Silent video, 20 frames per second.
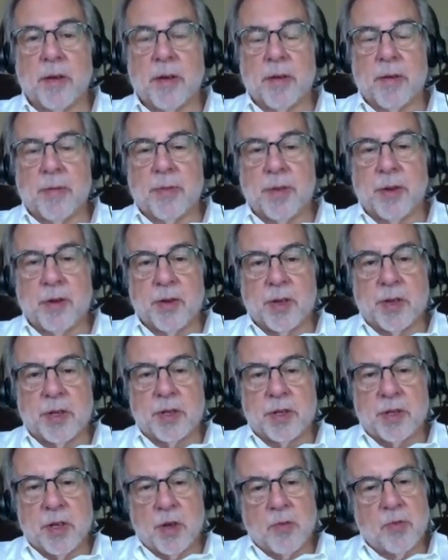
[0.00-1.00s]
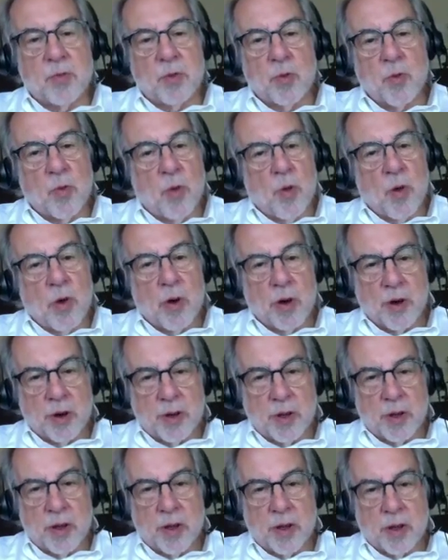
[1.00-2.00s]
There is some reward,
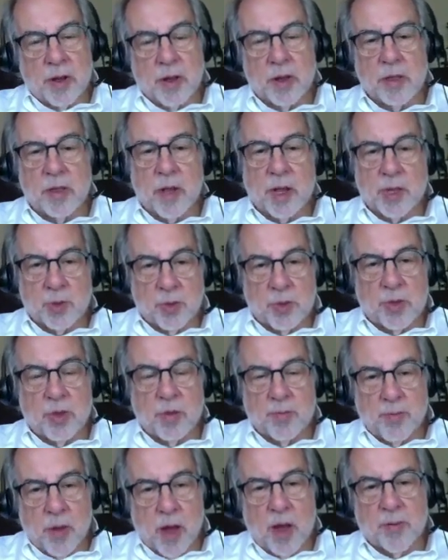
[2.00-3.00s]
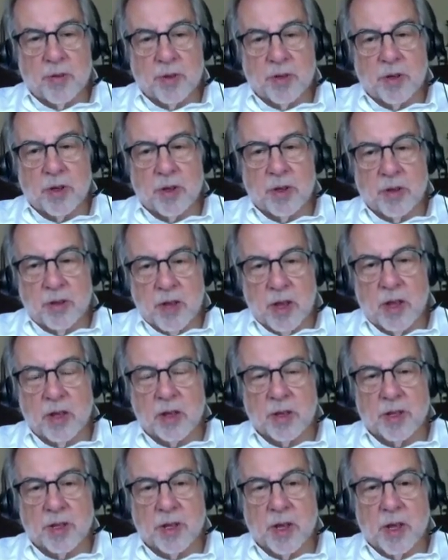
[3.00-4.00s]
and that's what the Bible is going to tell
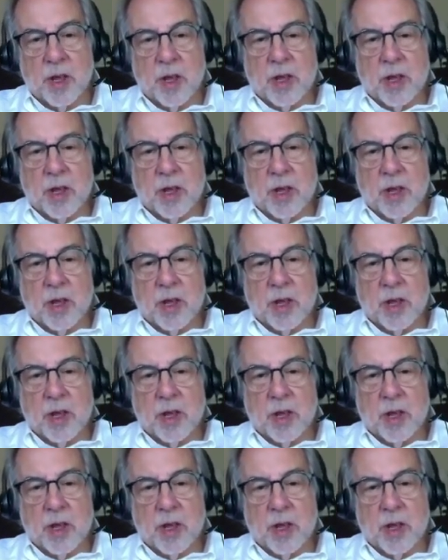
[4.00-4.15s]
us,